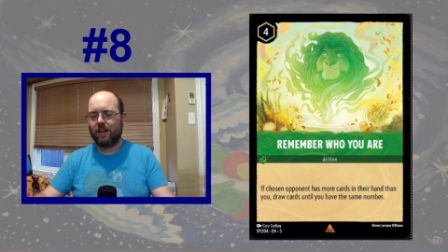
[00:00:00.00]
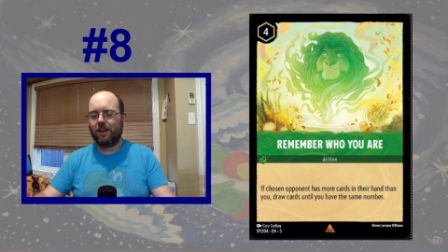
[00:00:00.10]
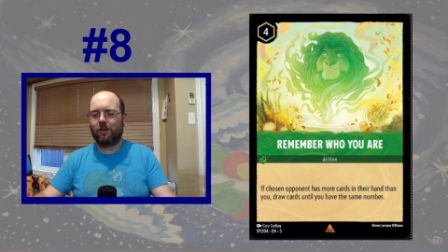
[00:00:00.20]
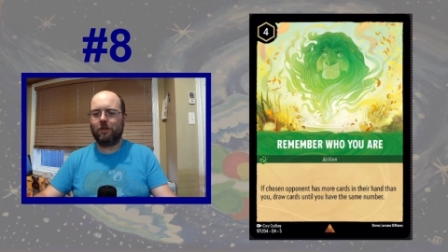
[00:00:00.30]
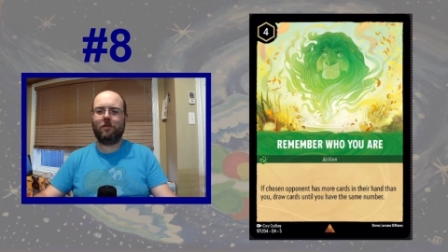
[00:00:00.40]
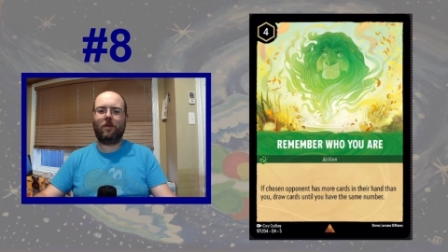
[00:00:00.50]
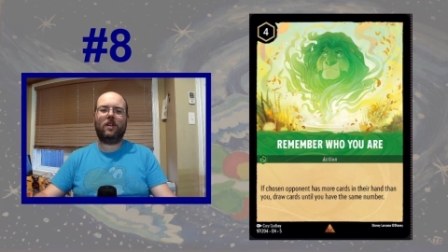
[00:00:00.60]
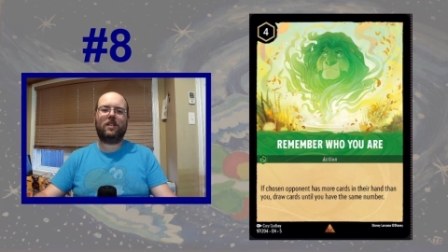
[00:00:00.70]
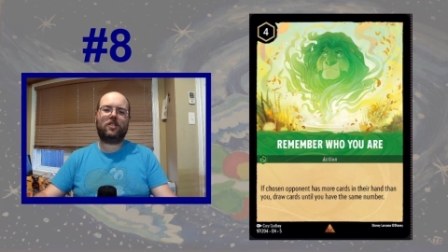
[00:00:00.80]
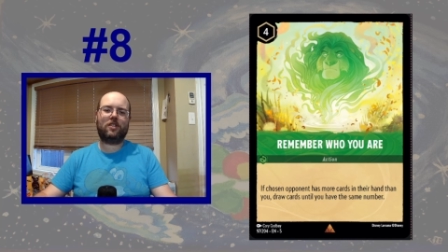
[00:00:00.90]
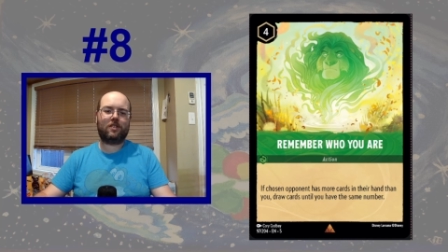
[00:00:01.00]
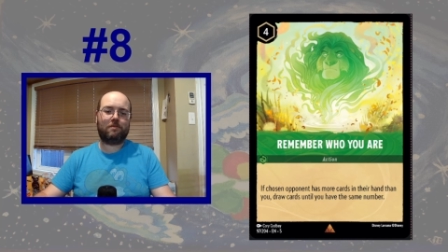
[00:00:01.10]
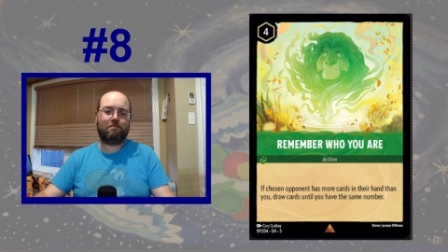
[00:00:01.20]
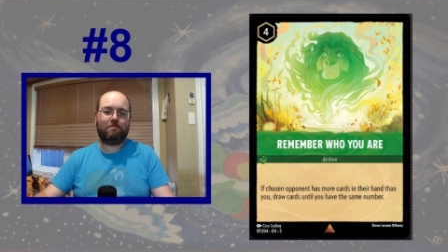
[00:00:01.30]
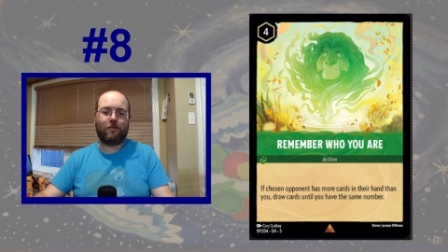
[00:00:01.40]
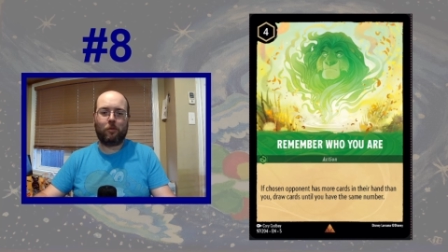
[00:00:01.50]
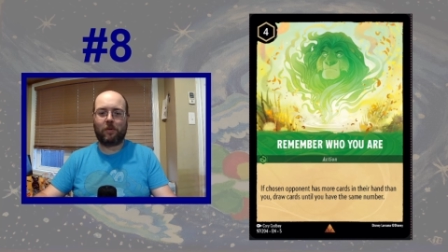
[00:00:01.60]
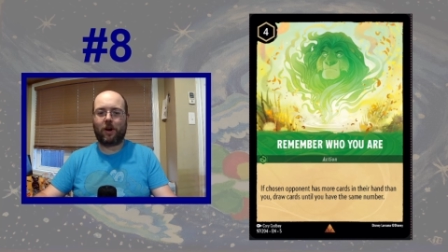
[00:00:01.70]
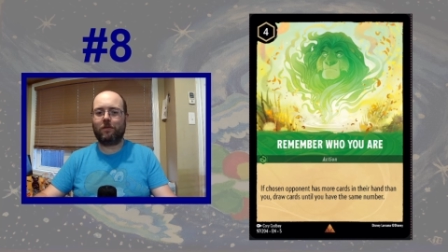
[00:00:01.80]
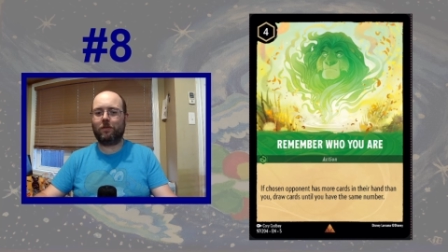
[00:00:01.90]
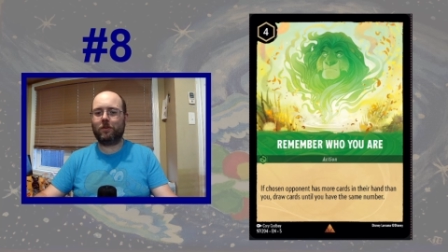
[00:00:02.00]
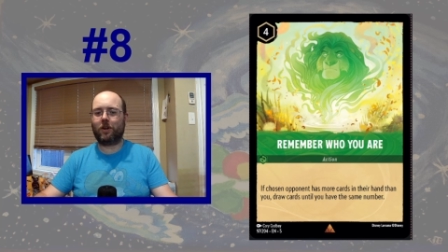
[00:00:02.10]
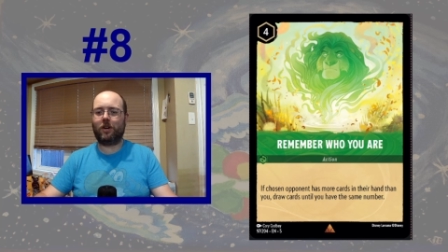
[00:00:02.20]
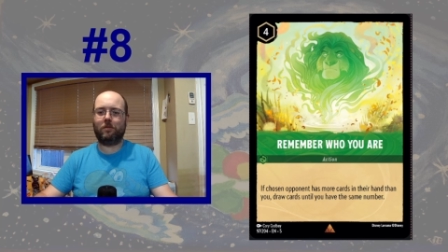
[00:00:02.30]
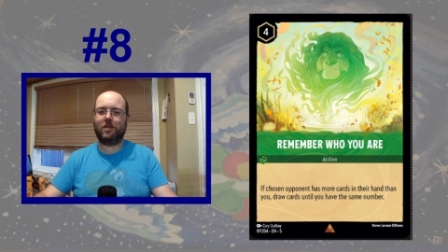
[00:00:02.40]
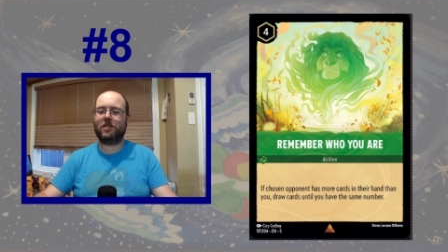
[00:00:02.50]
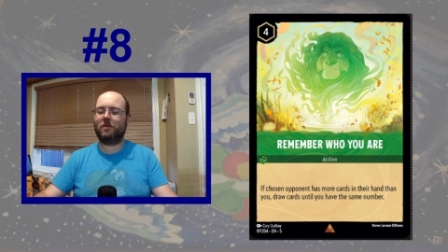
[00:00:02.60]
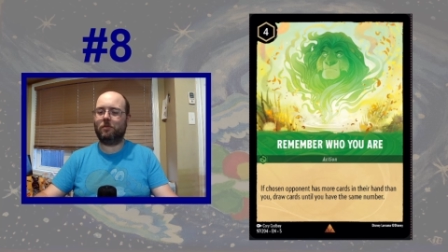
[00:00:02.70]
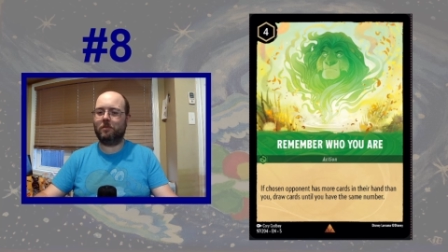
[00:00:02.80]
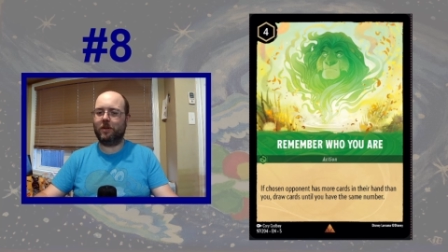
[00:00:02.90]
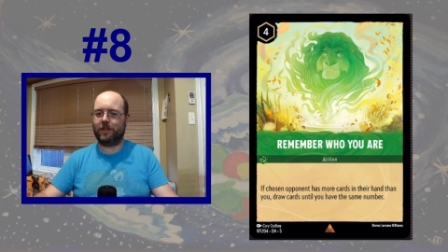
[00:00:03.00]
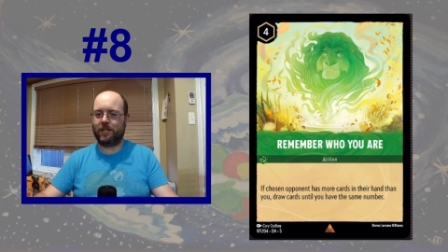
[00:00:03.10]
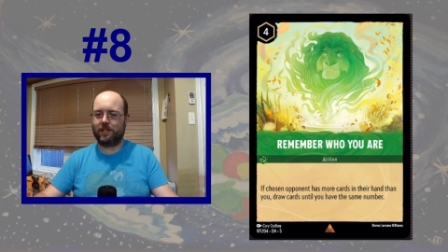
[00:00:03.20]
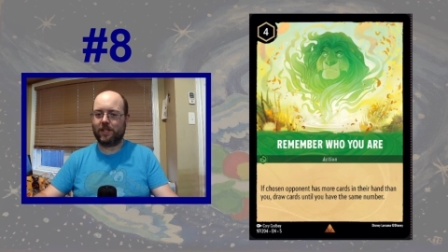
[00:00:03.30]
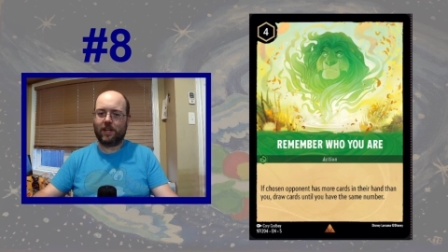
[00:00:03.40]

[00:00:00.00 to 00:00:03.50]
Overall, it's just a powerful card with some abilities,